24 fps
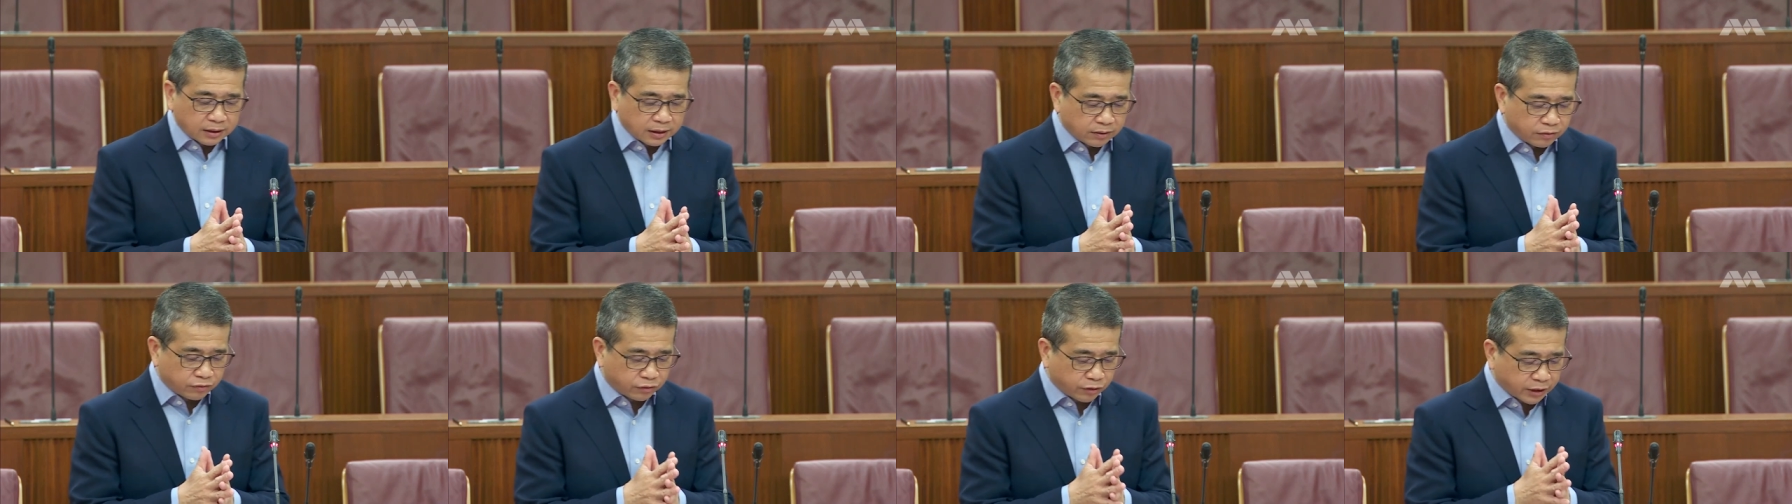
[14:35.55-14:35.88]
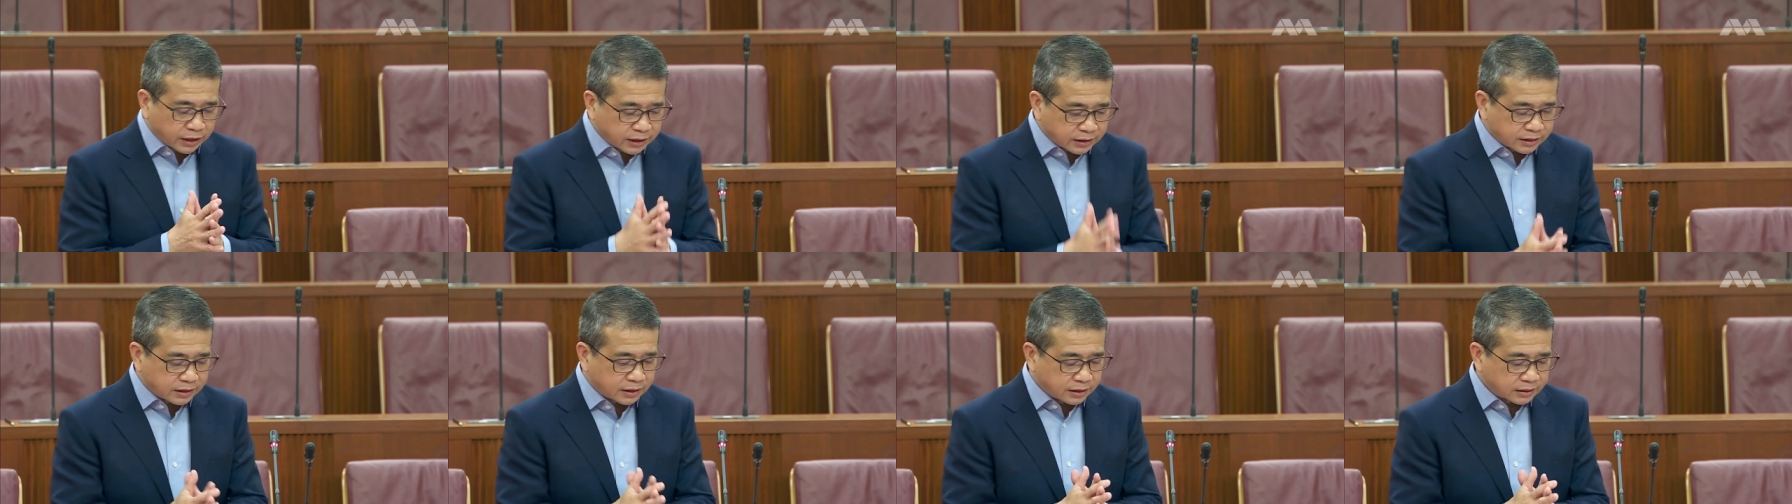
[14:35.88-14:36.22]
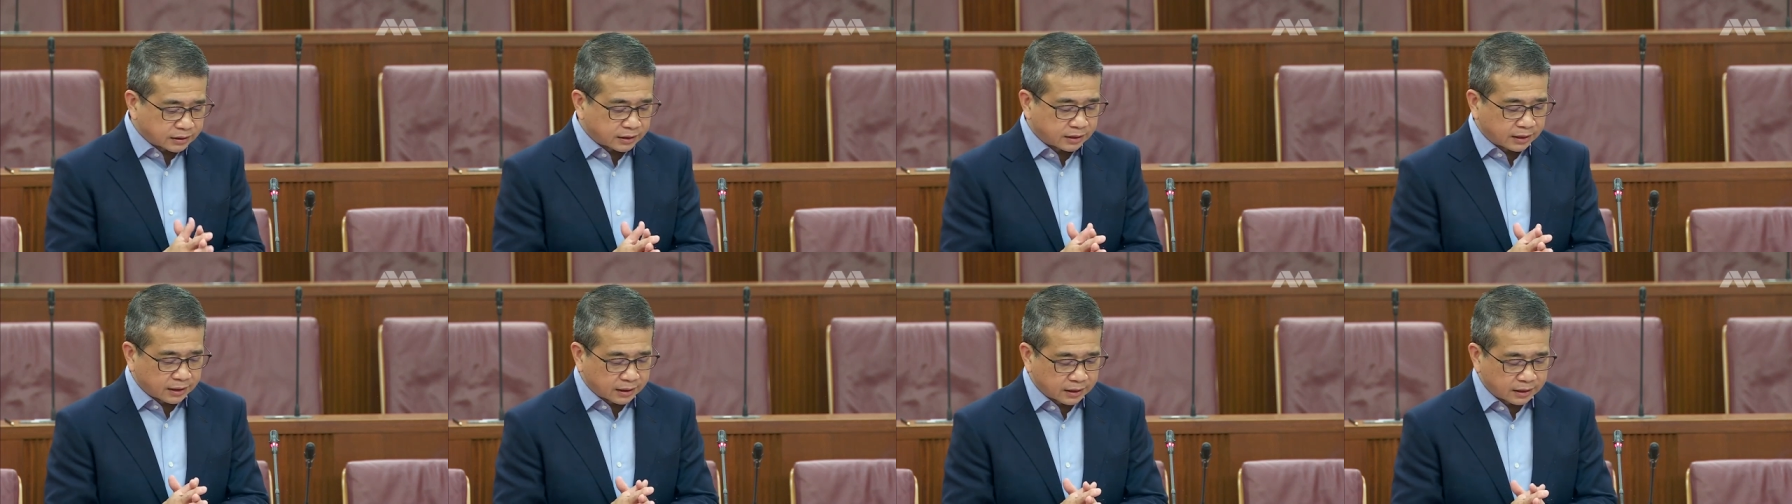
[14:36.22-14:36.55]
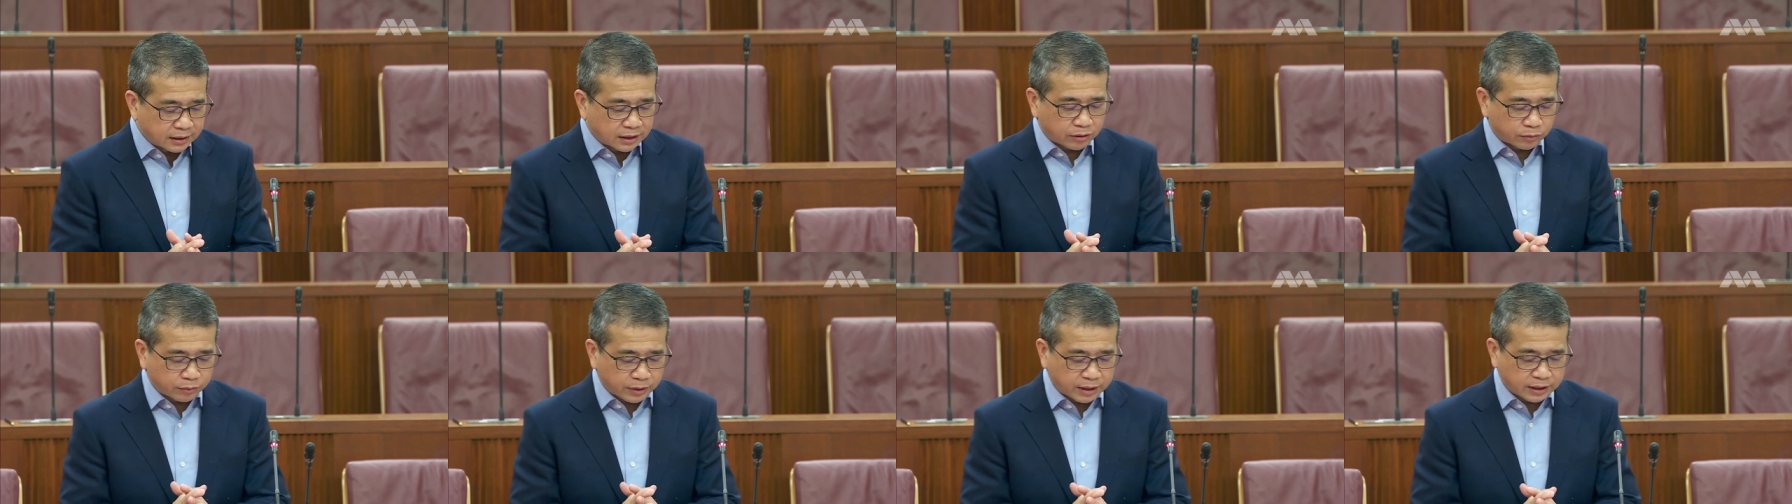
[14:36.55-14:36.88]
For instance, in
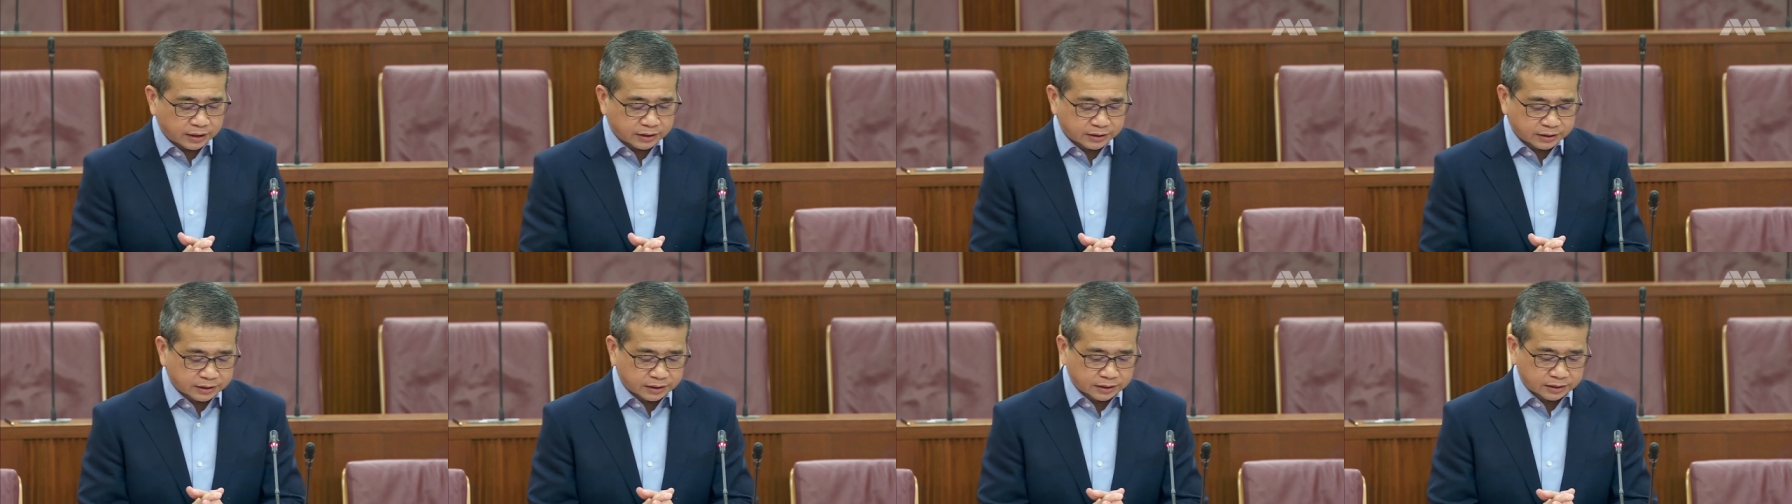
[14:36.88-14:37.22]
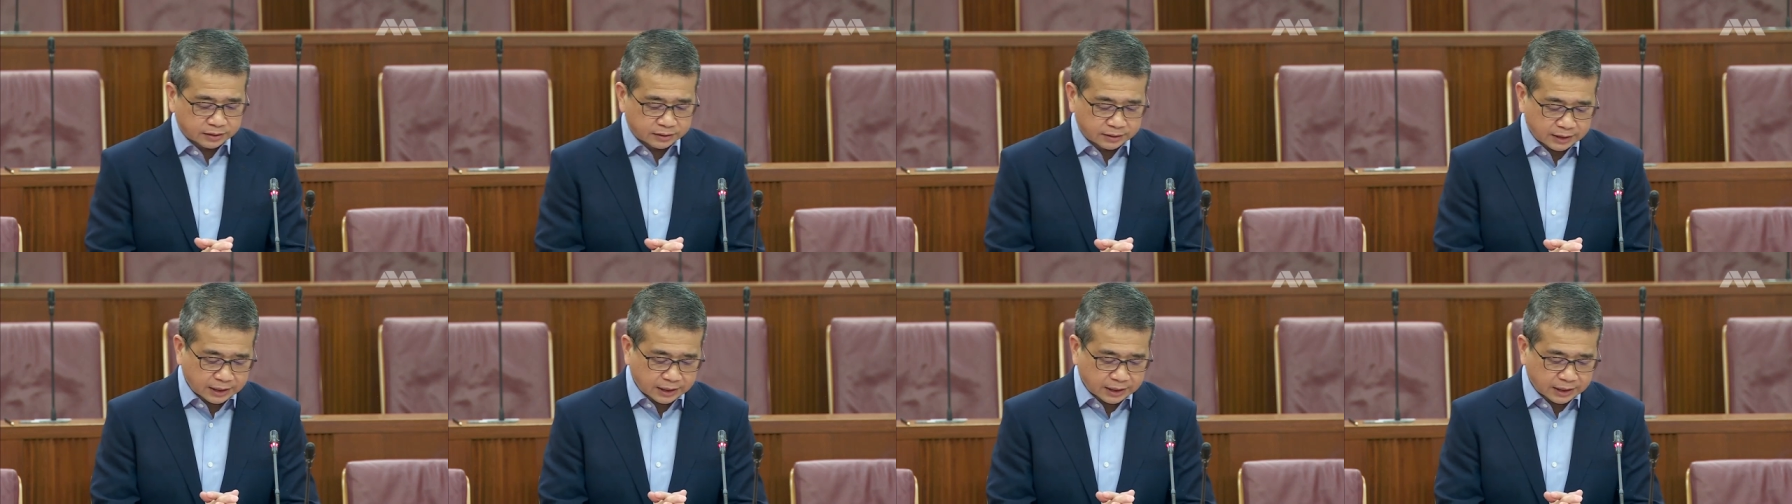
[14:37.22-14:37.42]
England and Wales,